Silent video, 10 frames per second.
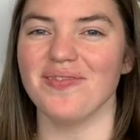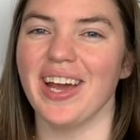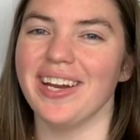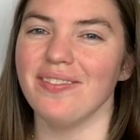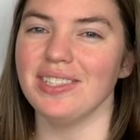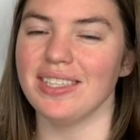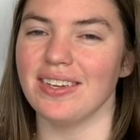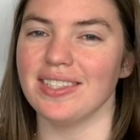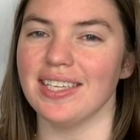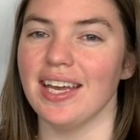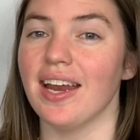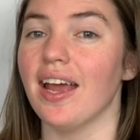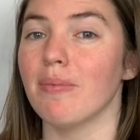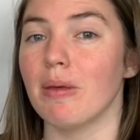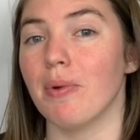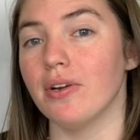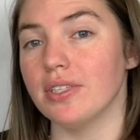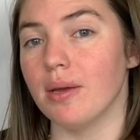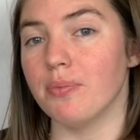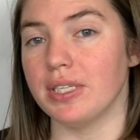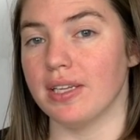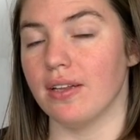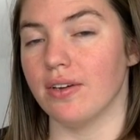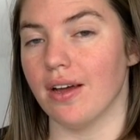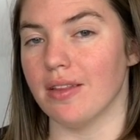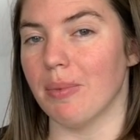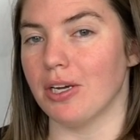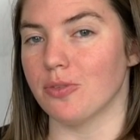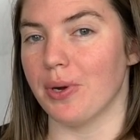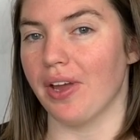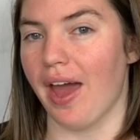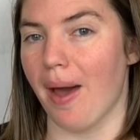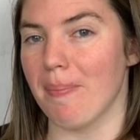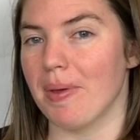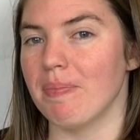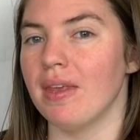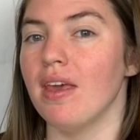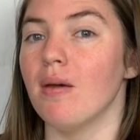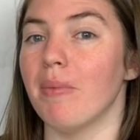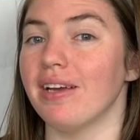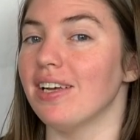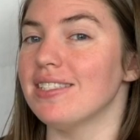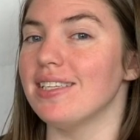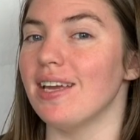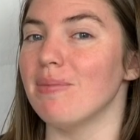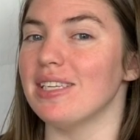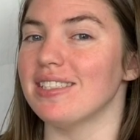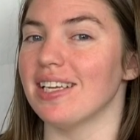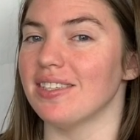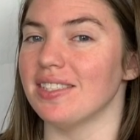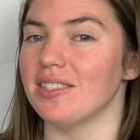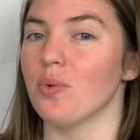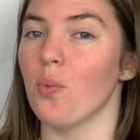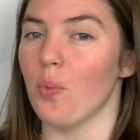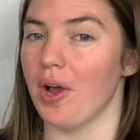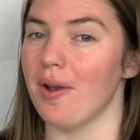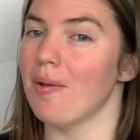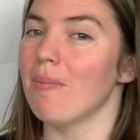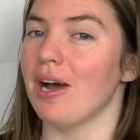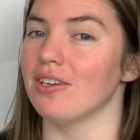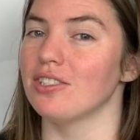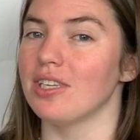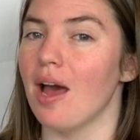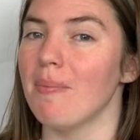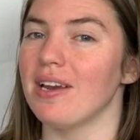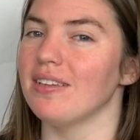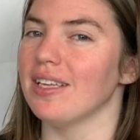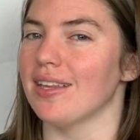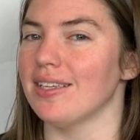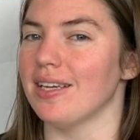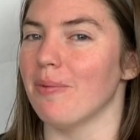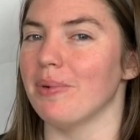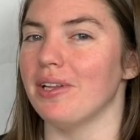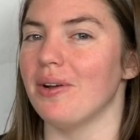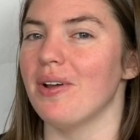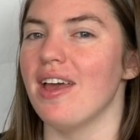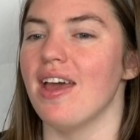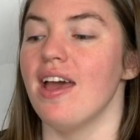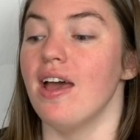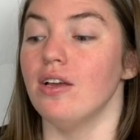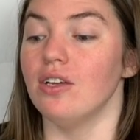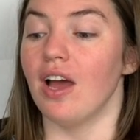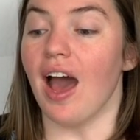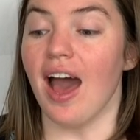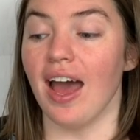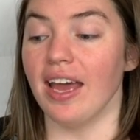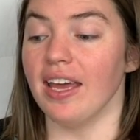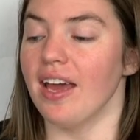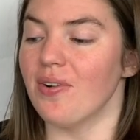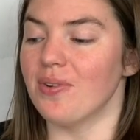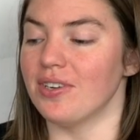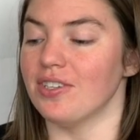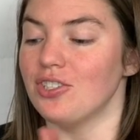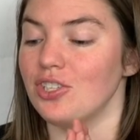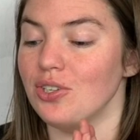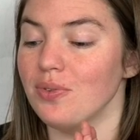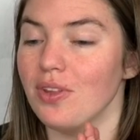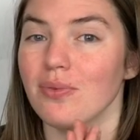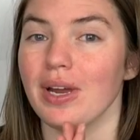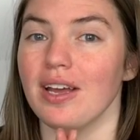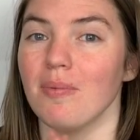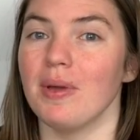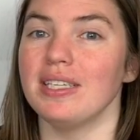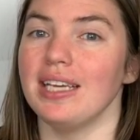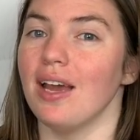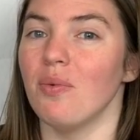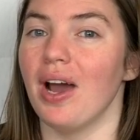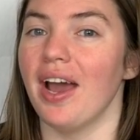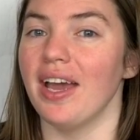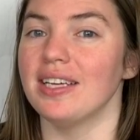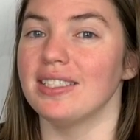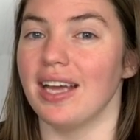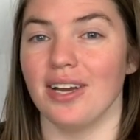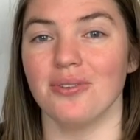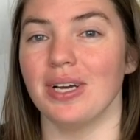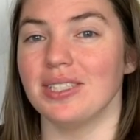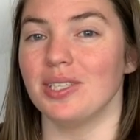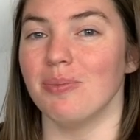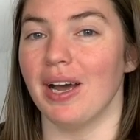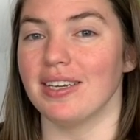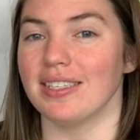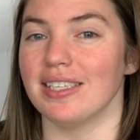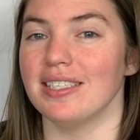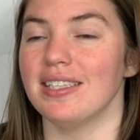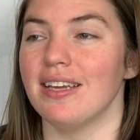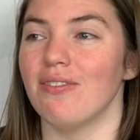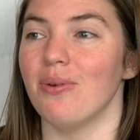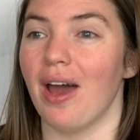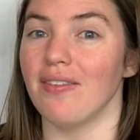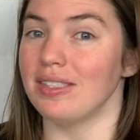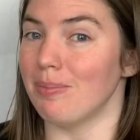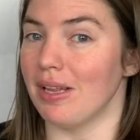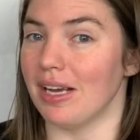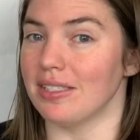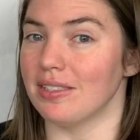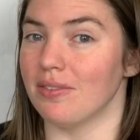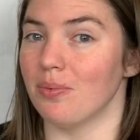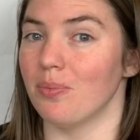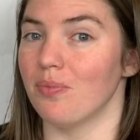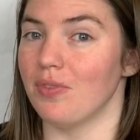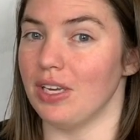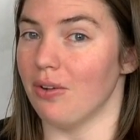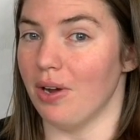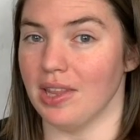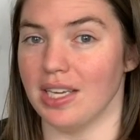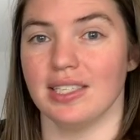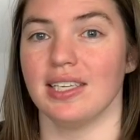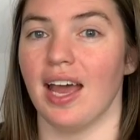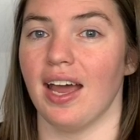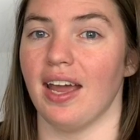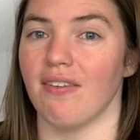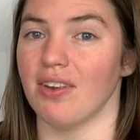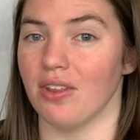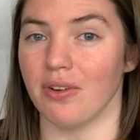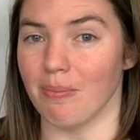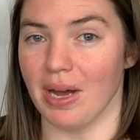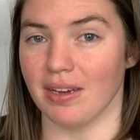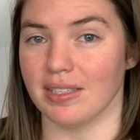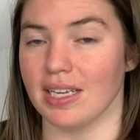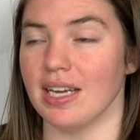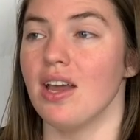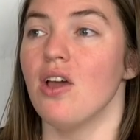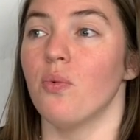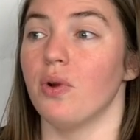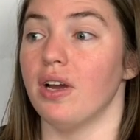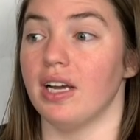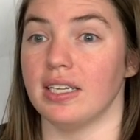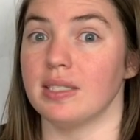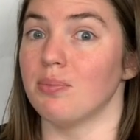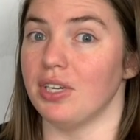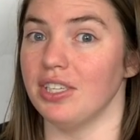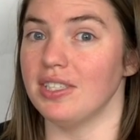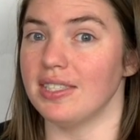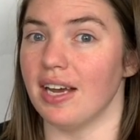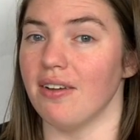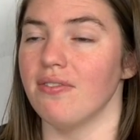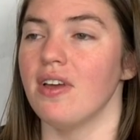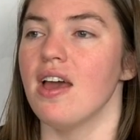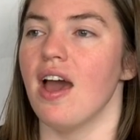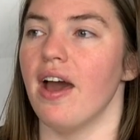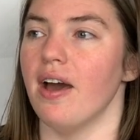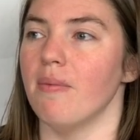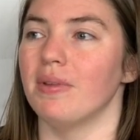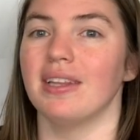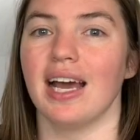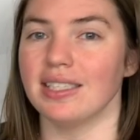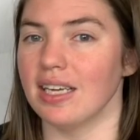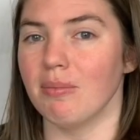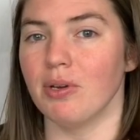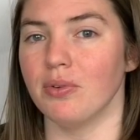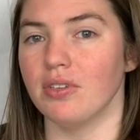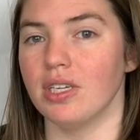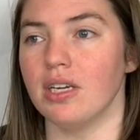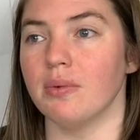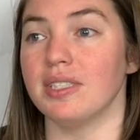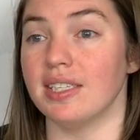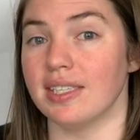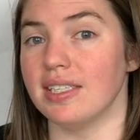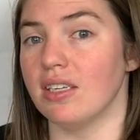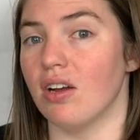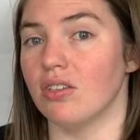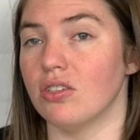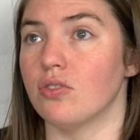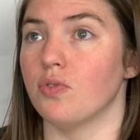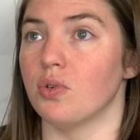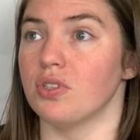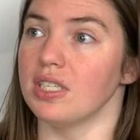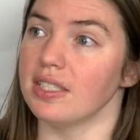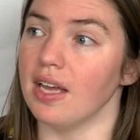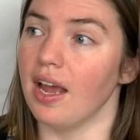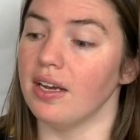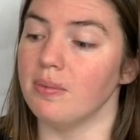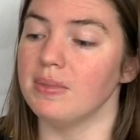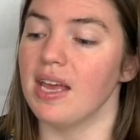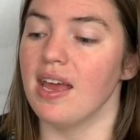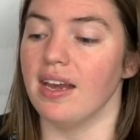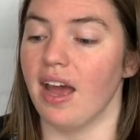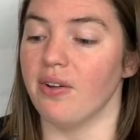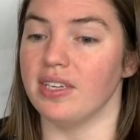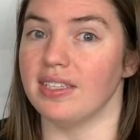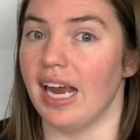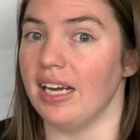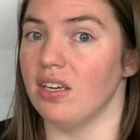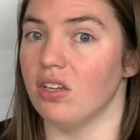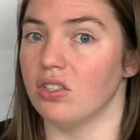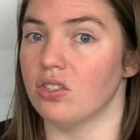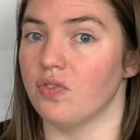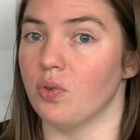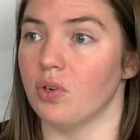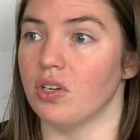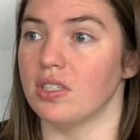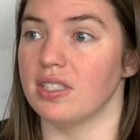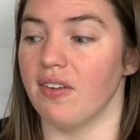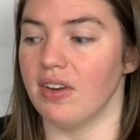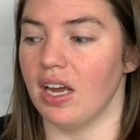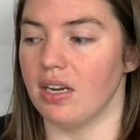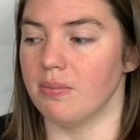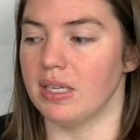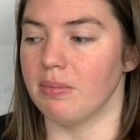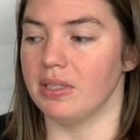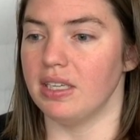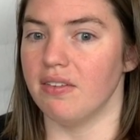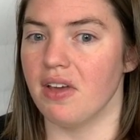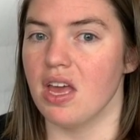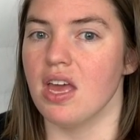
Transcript: My name is Kelsey and I am a part-time reseller on the Poshmark app. My closet name is Kelsey's One Posh Stop and I'll link that down below. I ordered 2 ThredUP DIY designer rescue boxes. If you haven't seen my last video on this, I have another unboxing where I got some pretty good stuff. Last time I ordered it, it was $60 for 6 items. Now it is $80 for 7 items, I believe.